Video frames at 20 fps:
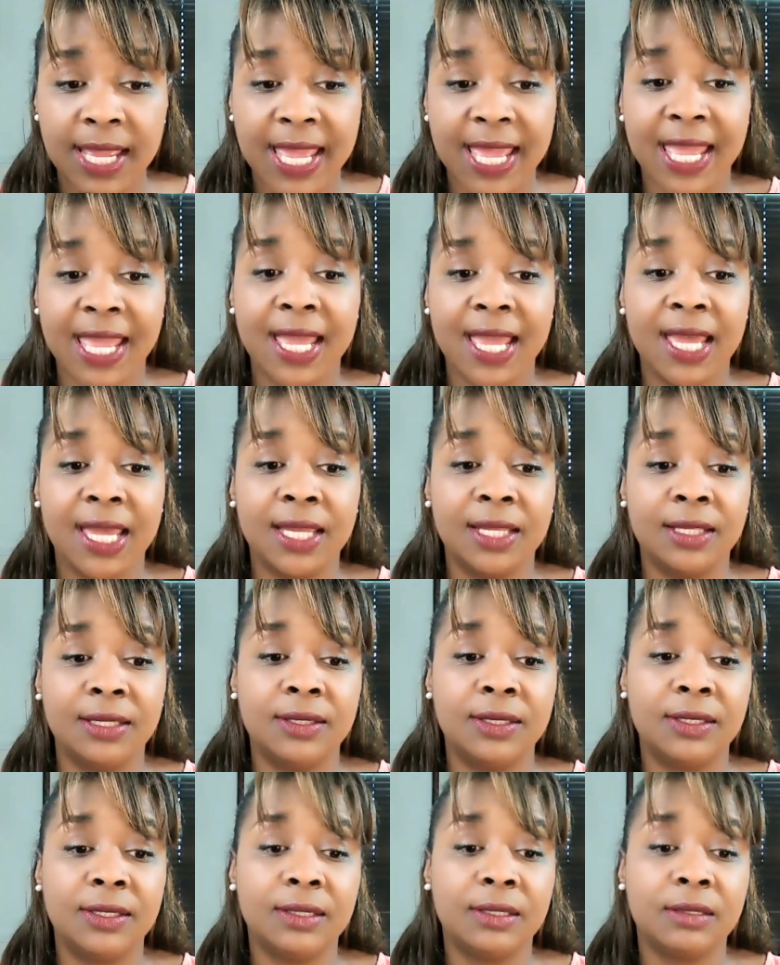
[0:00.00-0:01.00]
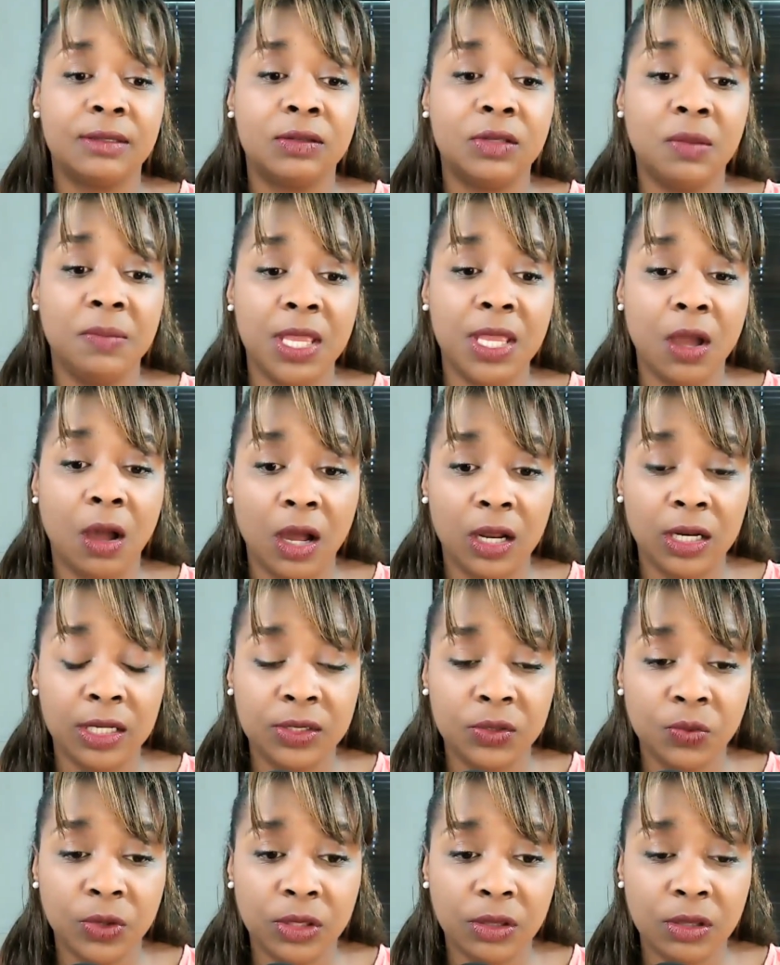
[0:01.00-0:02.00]
And to be
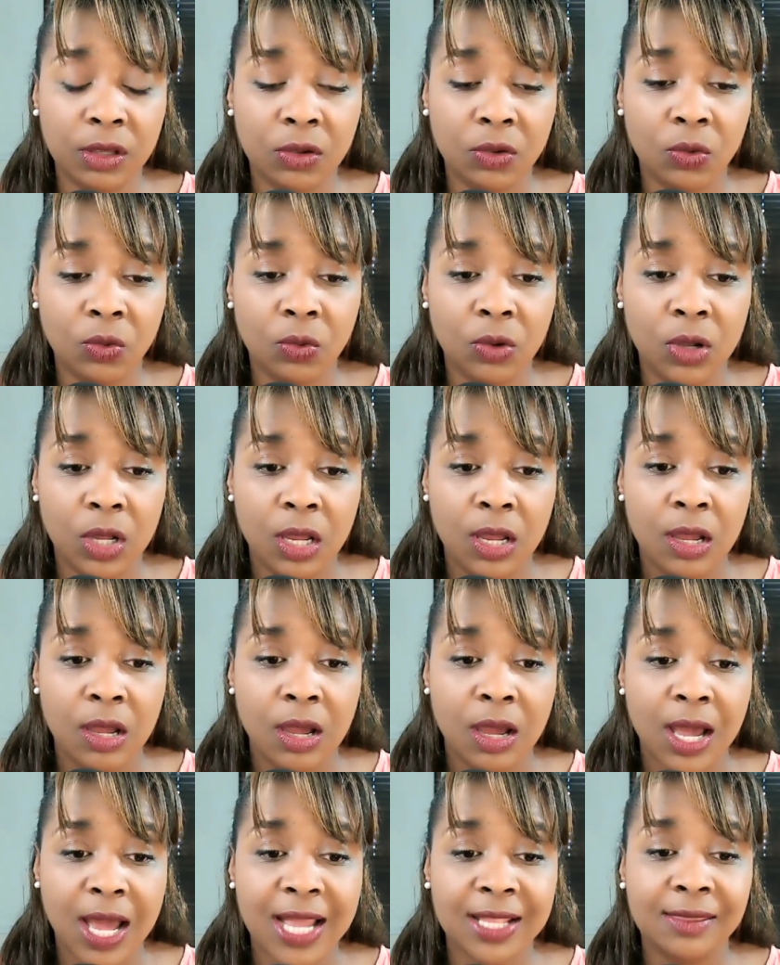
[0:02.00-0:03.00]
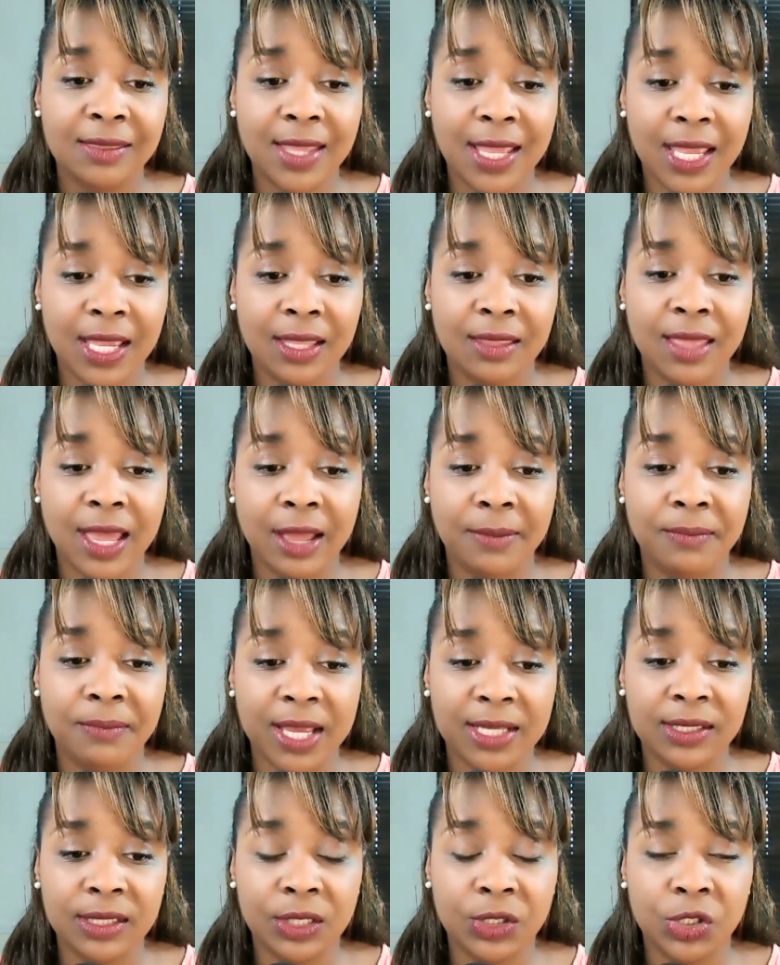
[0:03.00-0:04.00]
honest with you, I think that
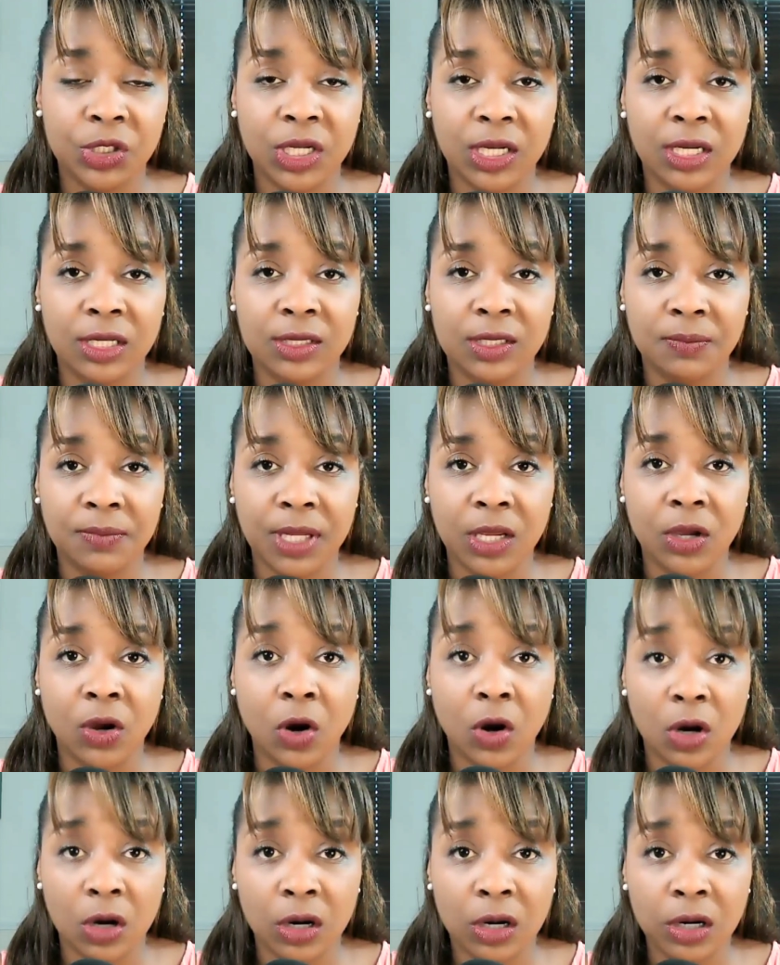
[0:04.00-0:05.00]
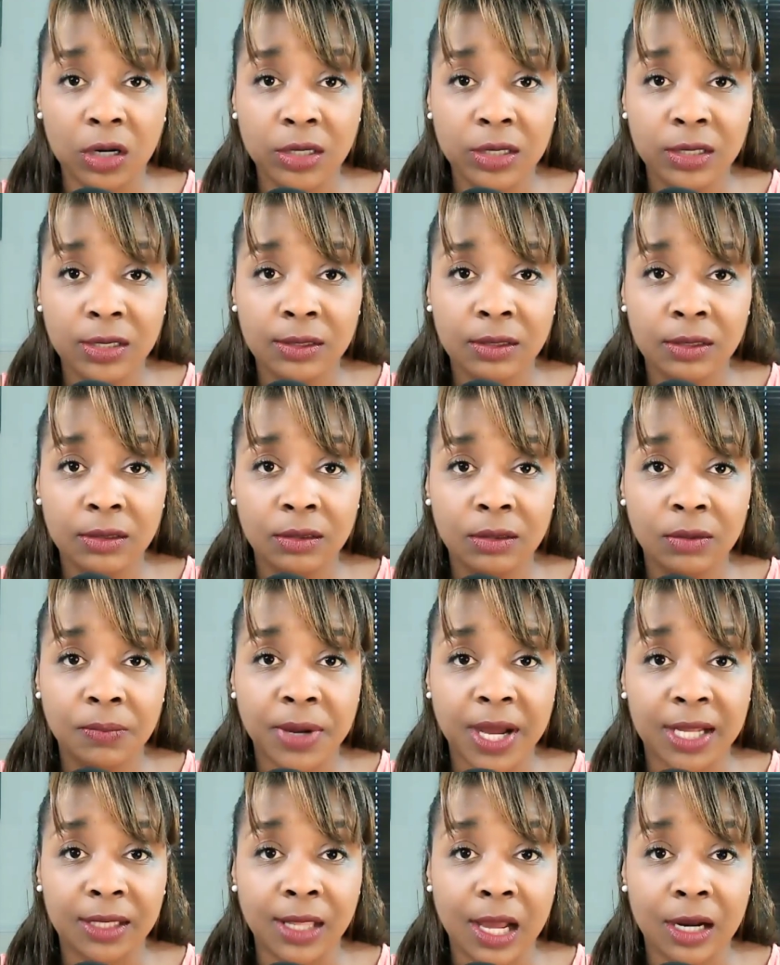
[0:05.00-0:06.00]
message needed to be heard
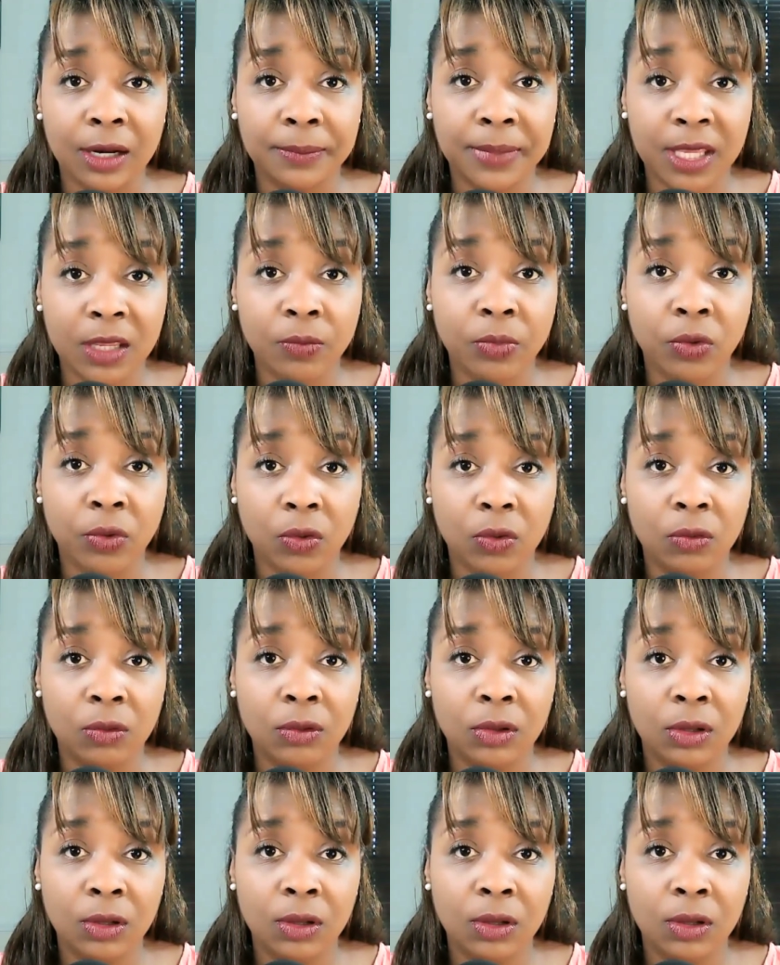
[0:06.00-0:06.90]
by a lot of people